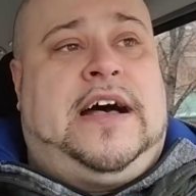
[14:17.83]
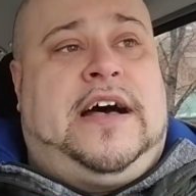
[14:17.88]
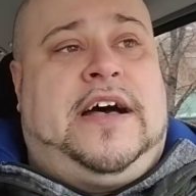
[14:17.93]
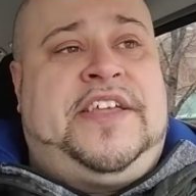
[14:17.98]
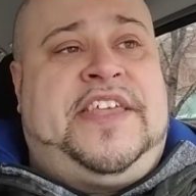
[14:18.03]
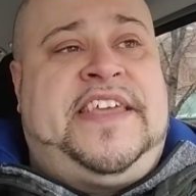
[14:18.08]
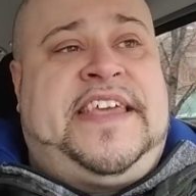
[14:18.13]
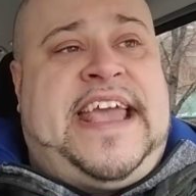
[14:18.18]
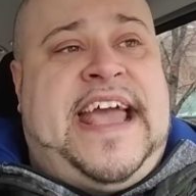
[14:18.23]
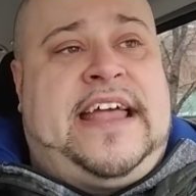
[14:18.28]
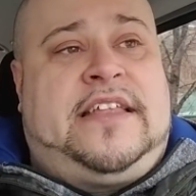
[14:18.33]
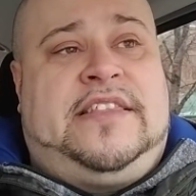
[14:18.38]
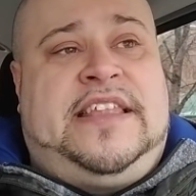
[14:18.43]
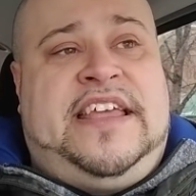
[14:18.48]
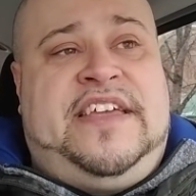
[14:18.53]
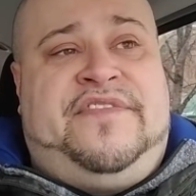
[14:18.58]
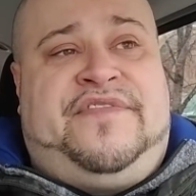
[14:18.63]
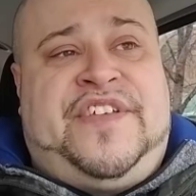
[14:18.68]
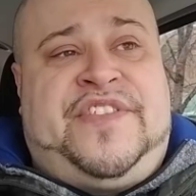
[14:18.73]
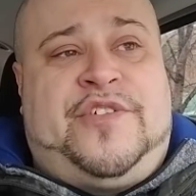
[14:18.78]
He can't
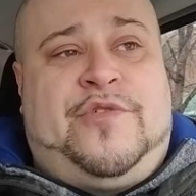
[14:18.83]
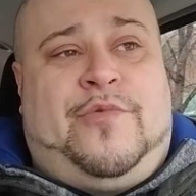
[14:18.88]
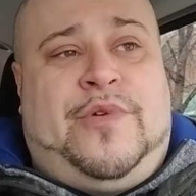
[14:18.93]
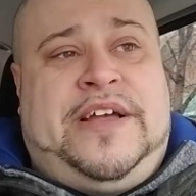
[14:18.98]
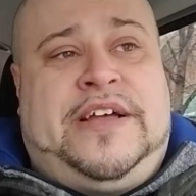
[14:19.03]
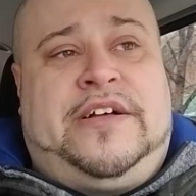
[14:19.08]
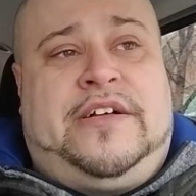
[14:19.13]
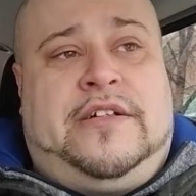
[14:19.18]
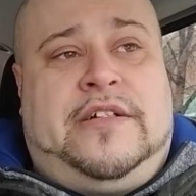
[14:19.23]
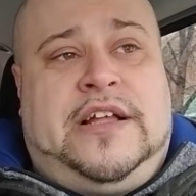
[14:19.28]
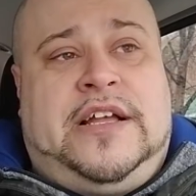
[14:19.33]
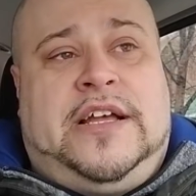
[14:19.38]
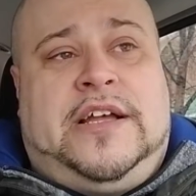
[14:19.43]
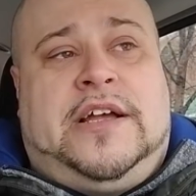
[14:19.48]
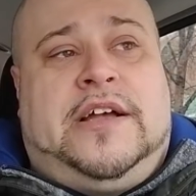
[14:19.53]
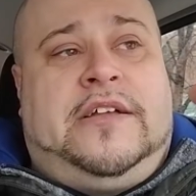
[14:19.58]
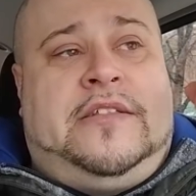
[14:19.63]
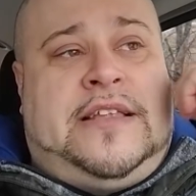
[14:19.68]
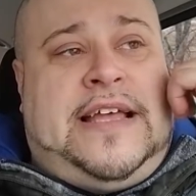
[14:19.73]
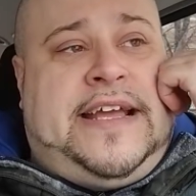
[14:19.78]
leave in the will,
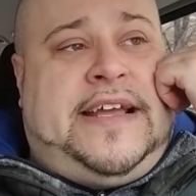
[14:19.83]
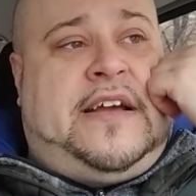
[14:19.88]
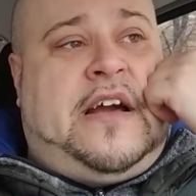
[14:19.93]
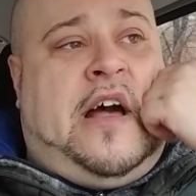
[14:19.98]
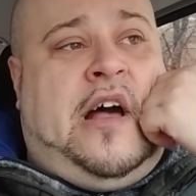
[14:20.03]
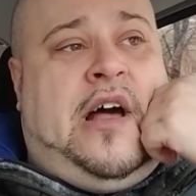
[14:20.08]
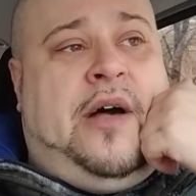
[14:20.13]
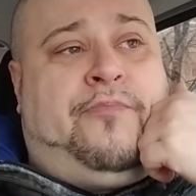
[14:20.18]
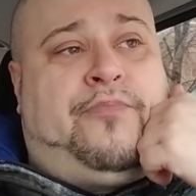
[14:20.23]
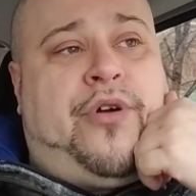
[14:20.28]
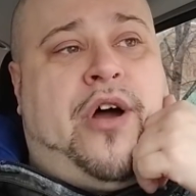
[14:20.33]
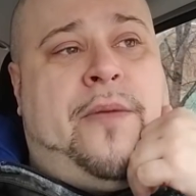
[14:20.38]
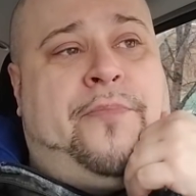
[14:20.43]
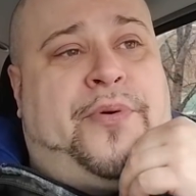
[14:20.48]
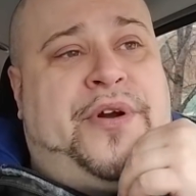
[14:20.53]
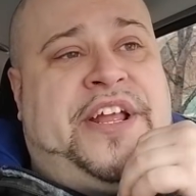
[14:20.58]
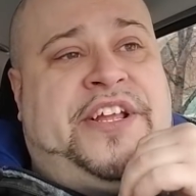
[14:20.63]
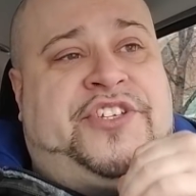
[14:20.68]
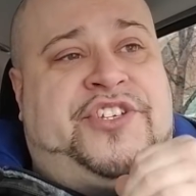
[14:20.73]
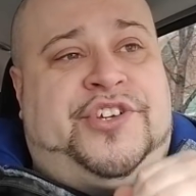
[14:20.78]
like,
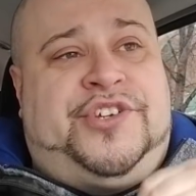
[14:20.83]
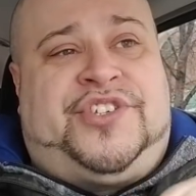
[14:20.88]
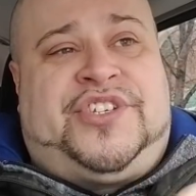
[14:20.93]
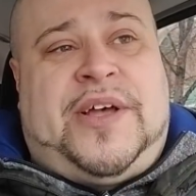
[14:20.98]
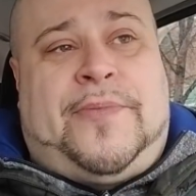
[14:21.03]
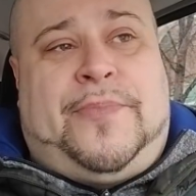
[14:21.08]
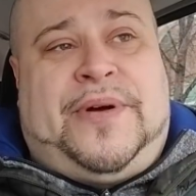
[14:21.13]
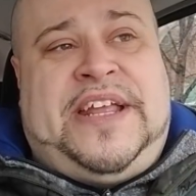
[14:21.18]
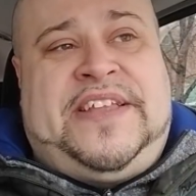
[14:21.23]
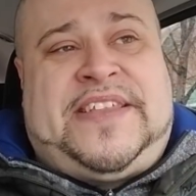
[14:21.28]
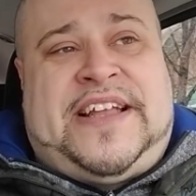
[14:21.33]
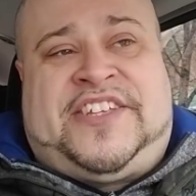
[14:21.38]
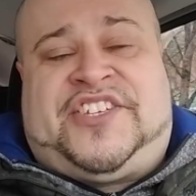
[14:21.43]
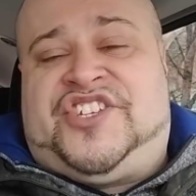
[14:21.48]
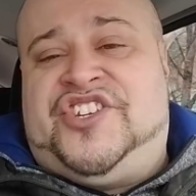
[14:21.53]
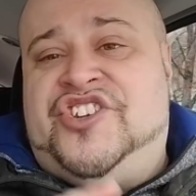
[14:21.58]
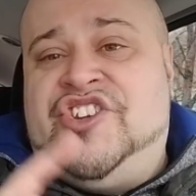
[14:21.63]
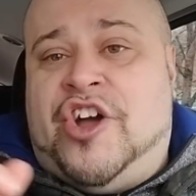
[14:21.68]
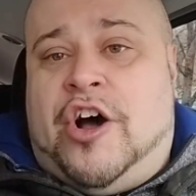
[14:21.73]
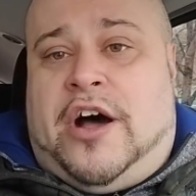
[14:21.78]
property to somebody that's
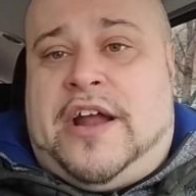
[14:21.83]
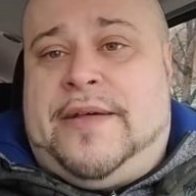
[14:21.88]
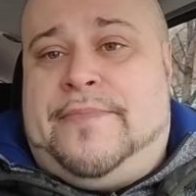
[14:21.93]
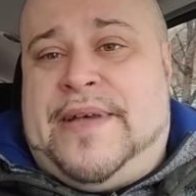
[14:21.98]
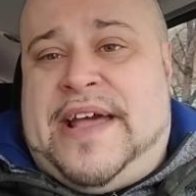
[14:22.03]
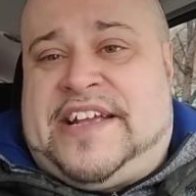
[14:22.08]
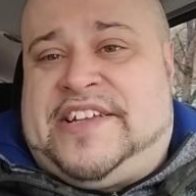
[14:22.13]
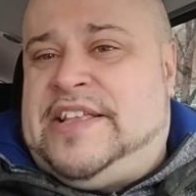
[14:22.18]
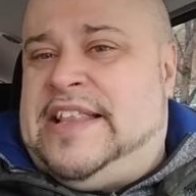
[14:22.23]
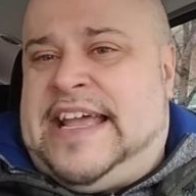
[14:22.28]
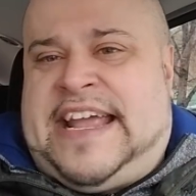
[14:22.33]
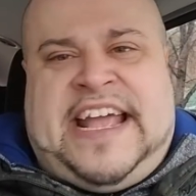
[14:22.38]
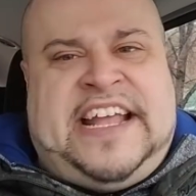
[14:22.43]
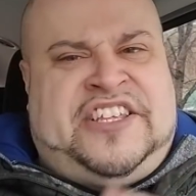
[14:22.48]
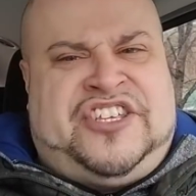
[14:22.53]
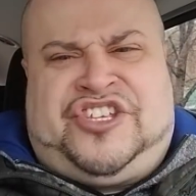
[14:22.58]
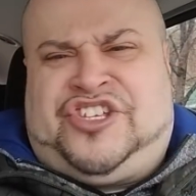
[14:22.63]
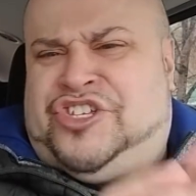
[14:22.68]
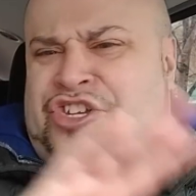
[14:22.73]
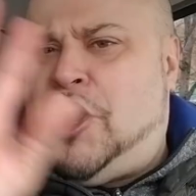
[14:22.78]
not a Mexican. Like,
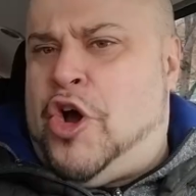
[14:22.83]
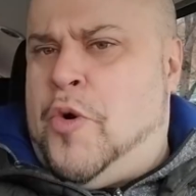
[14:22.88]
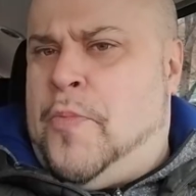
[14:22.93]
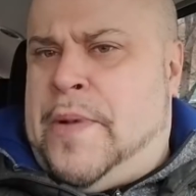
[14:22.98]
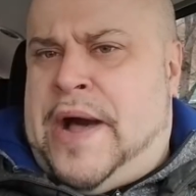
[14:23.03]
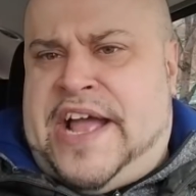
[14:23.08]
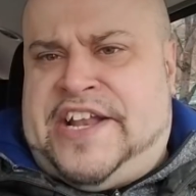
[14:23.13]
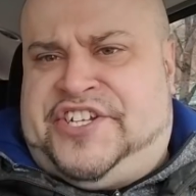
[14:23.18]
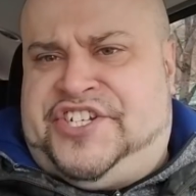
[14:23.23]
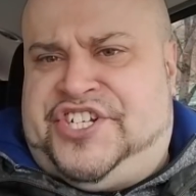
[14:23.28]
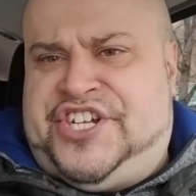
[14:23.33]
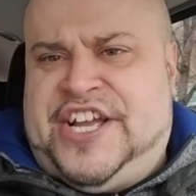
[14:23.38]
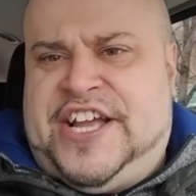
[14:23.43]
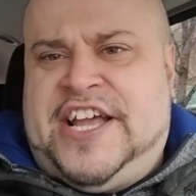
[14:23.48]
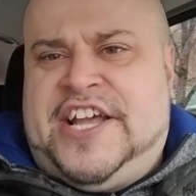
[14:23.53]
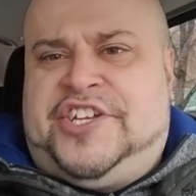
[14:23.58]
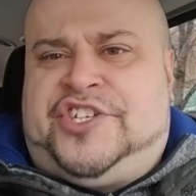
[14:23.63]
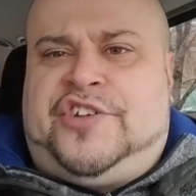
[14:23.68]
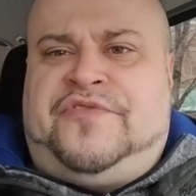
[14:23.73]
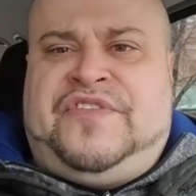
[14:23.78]
it's so much.
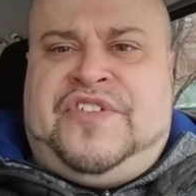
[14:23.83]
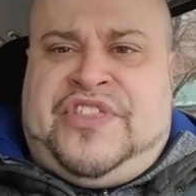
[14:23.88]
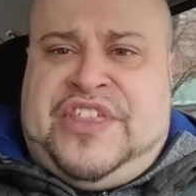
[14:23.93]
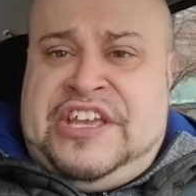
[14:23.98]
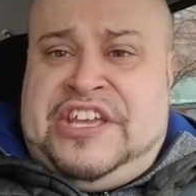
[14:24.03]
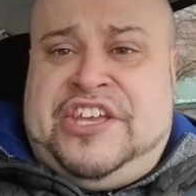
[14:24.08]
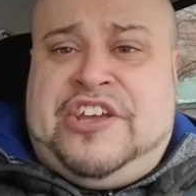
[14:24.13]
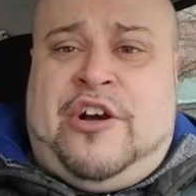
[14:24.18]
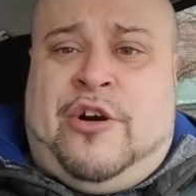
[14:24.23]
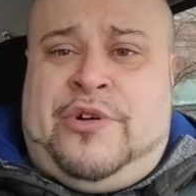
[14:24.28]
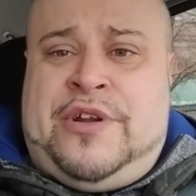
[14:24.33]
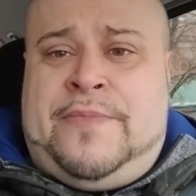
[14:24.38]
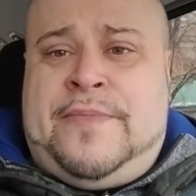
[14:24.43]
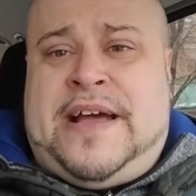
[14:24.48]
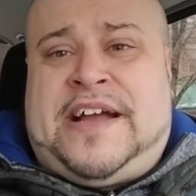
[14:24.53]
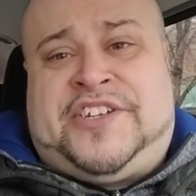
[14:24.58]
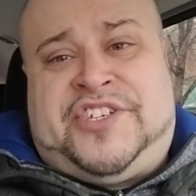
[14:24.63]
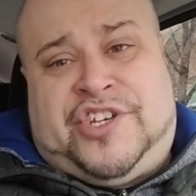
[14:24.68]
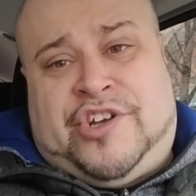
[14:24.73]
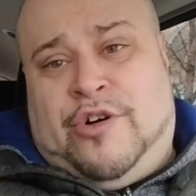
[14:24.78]
So if you think you own in
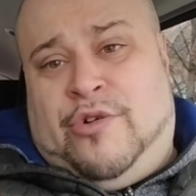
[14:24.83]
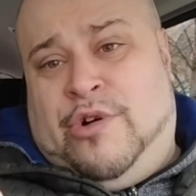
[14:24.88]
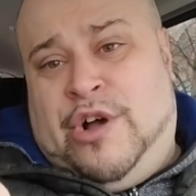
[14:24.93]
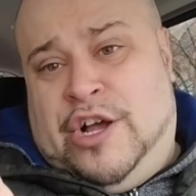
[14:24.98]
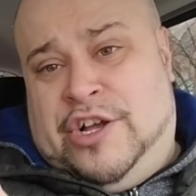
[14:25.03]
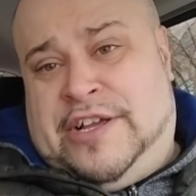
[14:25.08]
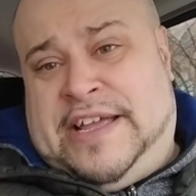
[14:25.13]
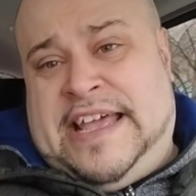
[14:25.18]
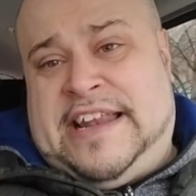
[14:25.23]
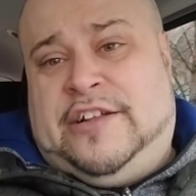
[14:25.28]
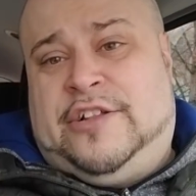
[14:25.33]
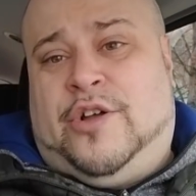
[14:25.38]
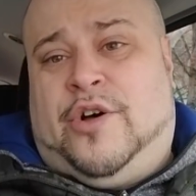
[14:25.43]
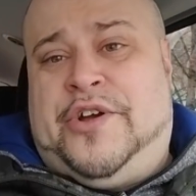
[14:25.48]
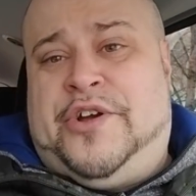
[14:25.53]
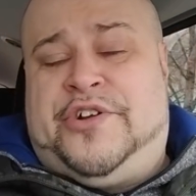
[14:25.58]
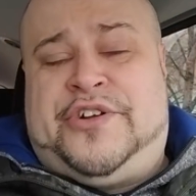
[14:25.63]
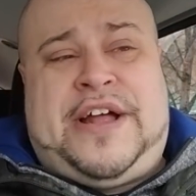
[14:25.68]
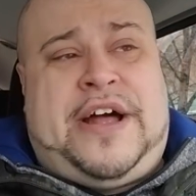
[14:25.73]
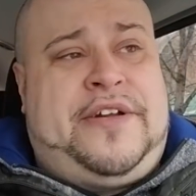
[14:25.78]
Mexico, get a
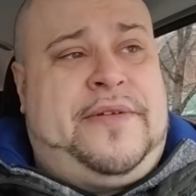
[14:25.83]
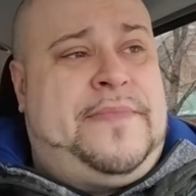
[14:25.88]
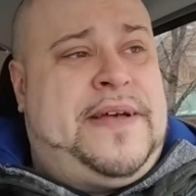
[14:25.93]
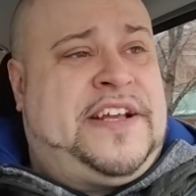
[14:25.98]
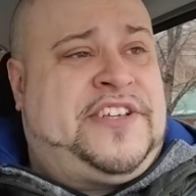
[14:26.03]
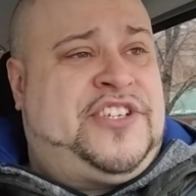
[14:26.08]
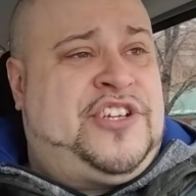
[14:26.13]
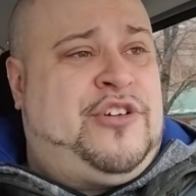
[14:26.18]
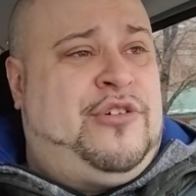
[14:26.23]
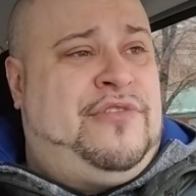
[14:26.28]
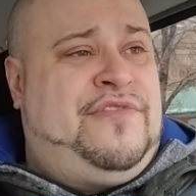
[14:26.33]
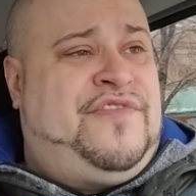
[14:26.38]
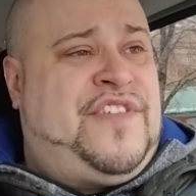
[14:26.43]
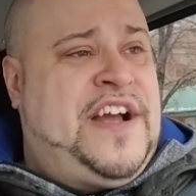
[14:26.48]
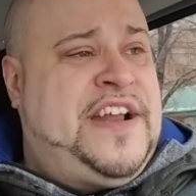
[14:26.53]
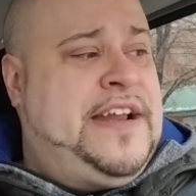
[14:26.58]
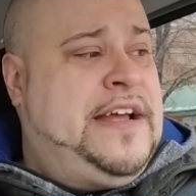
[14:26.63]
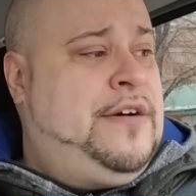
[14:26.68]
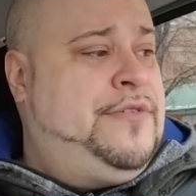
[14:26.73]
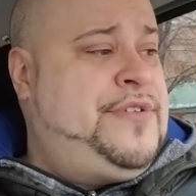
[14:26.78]
lawyer down in Mexico and
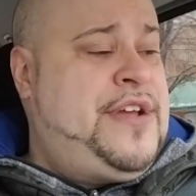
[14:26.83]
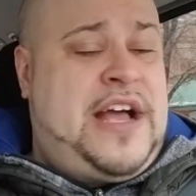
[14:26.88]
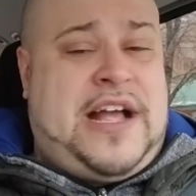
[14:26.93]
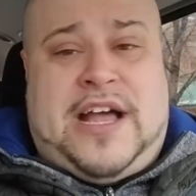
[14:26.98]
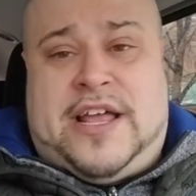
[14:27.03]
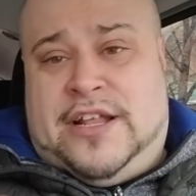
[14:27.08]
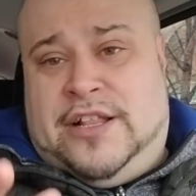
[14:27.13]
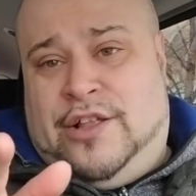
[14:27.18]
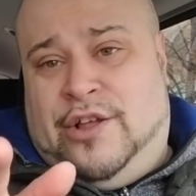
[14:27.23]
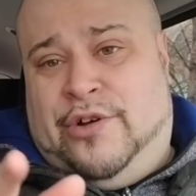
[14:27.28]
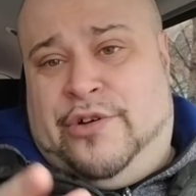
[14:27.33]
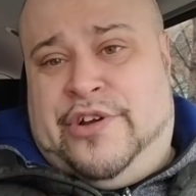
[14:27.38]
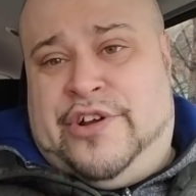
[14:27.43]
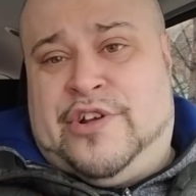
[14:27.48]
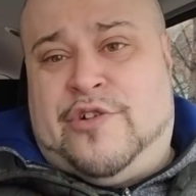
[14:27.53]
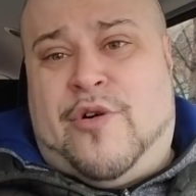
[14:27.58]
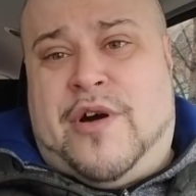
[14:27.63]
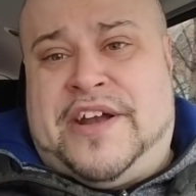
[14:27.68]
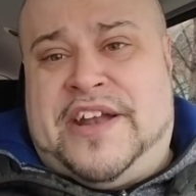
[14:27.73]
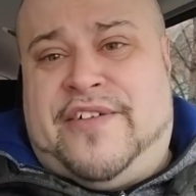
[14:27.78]
find out. I got a lawyer
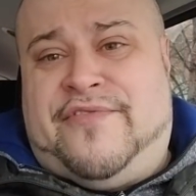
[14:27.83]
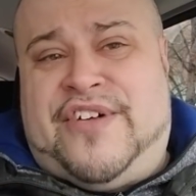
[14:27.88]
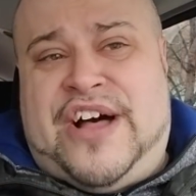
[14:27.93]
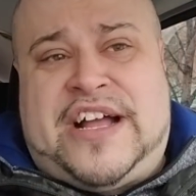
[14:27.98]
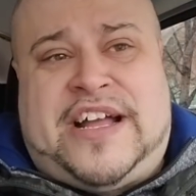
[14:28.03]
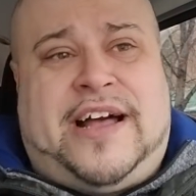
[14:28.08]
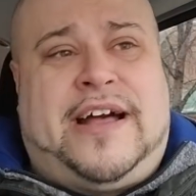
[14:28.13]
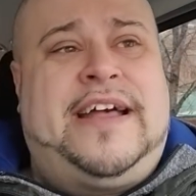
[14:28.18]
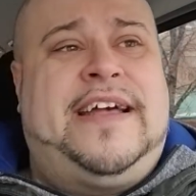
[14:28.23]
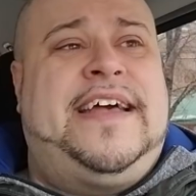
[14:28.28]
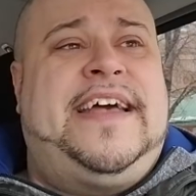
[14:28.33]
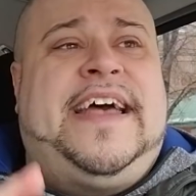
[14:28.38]
in Guadalajara.